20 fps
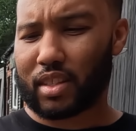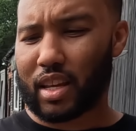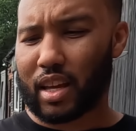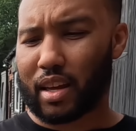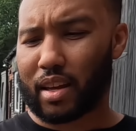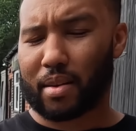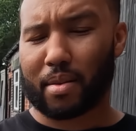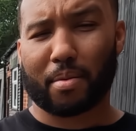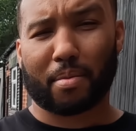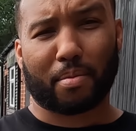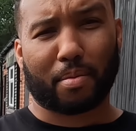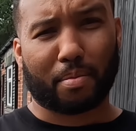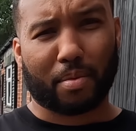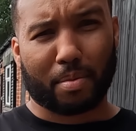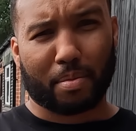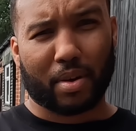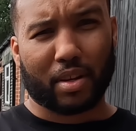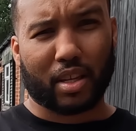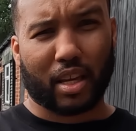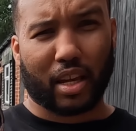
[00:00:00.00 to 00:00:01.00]
Yeah,
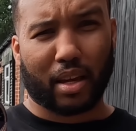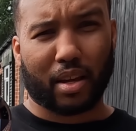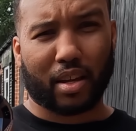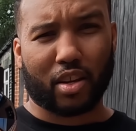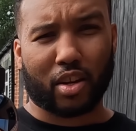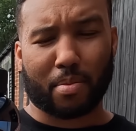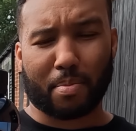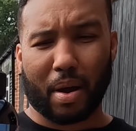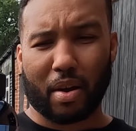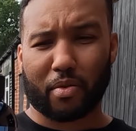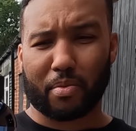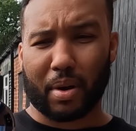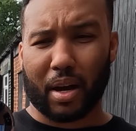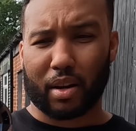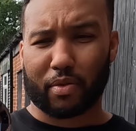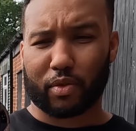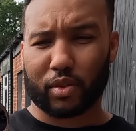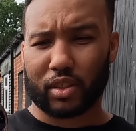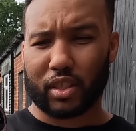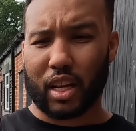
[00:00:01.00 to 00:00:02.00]
you can buy from
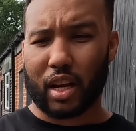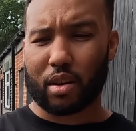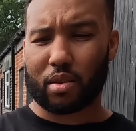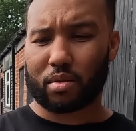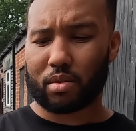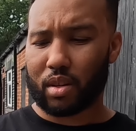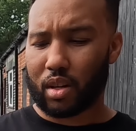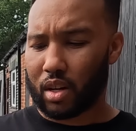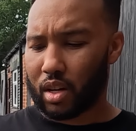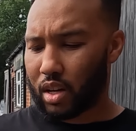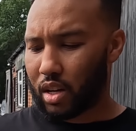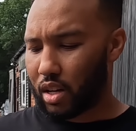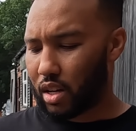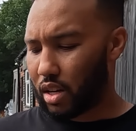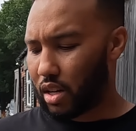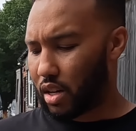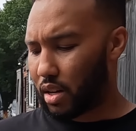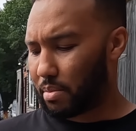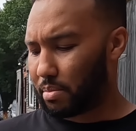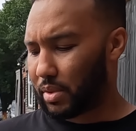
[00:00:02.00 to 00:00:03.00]
Halford's now. Mm -hmm.
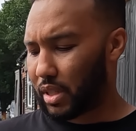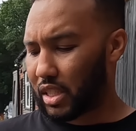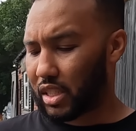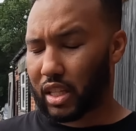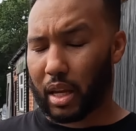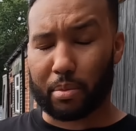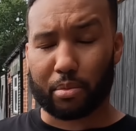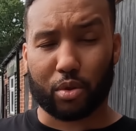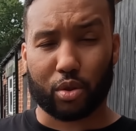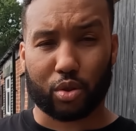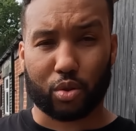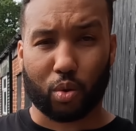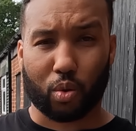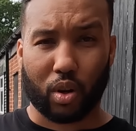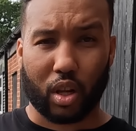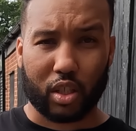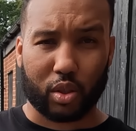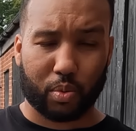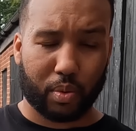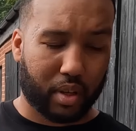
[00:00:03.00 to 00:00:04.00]
um, just came to store
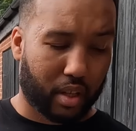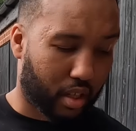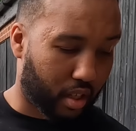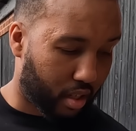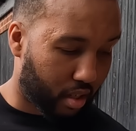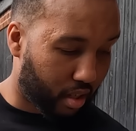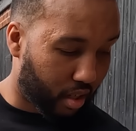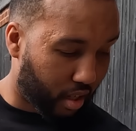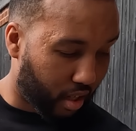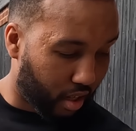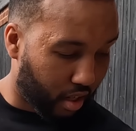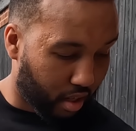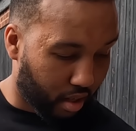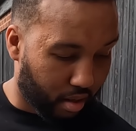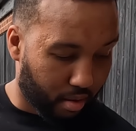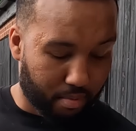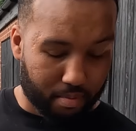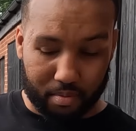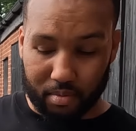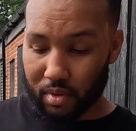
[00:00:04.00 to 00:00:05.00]
last week.
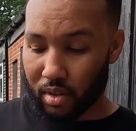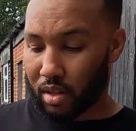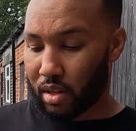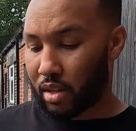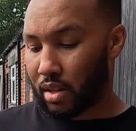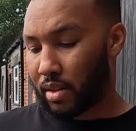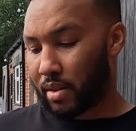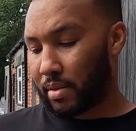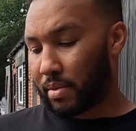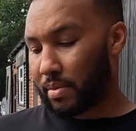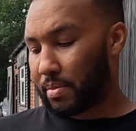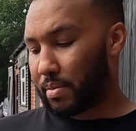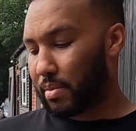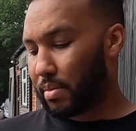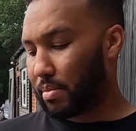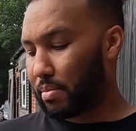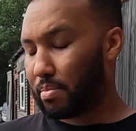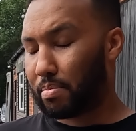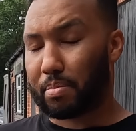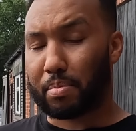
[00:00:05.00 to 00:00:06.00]
Um,
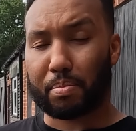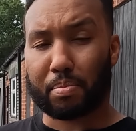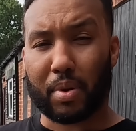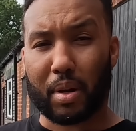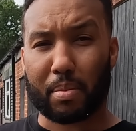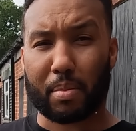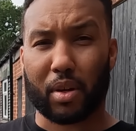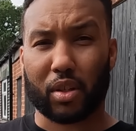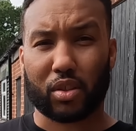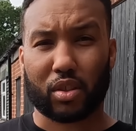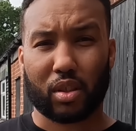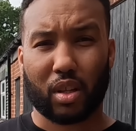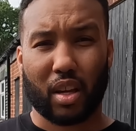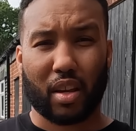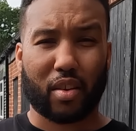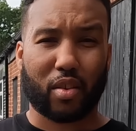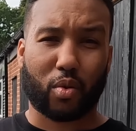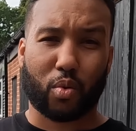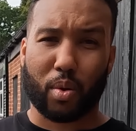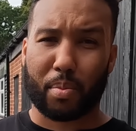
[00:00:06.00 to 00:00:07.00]
pretty much,
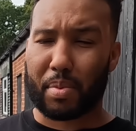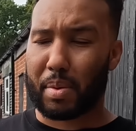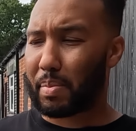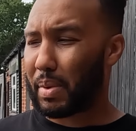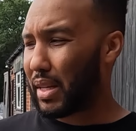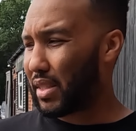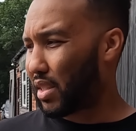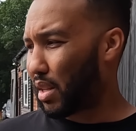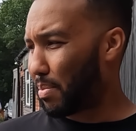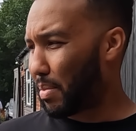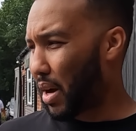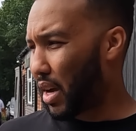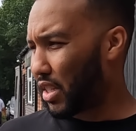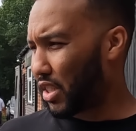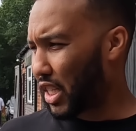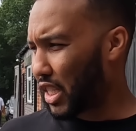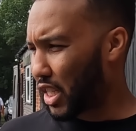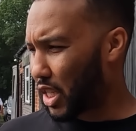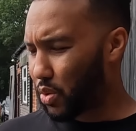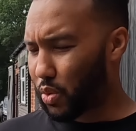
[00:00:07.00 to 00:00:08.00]
you don't want to be basically buying
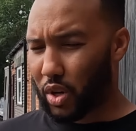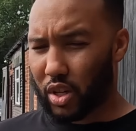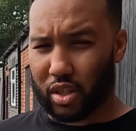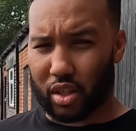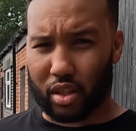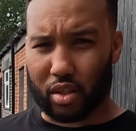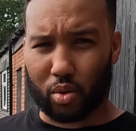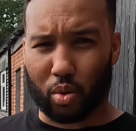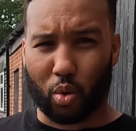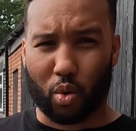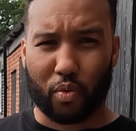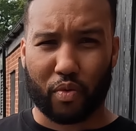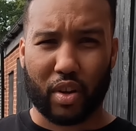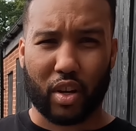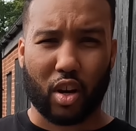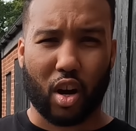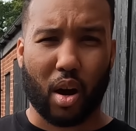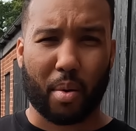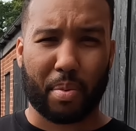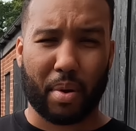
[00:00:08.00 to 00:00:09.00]
JZX100 Tourer V
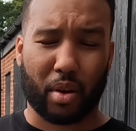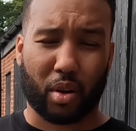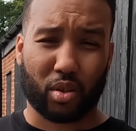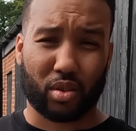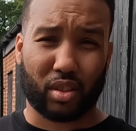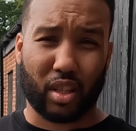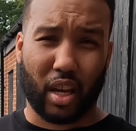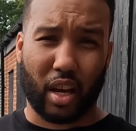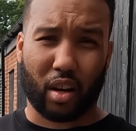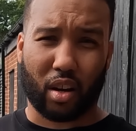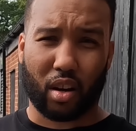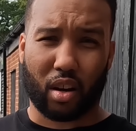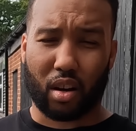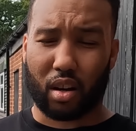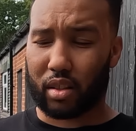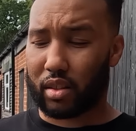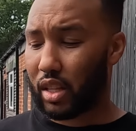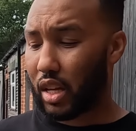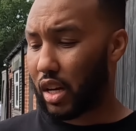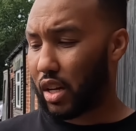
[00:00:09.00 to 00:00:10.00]
carpet because they are car
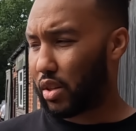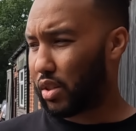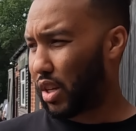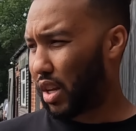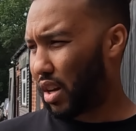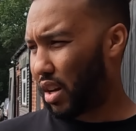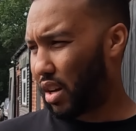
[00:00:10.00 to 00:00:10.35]
they are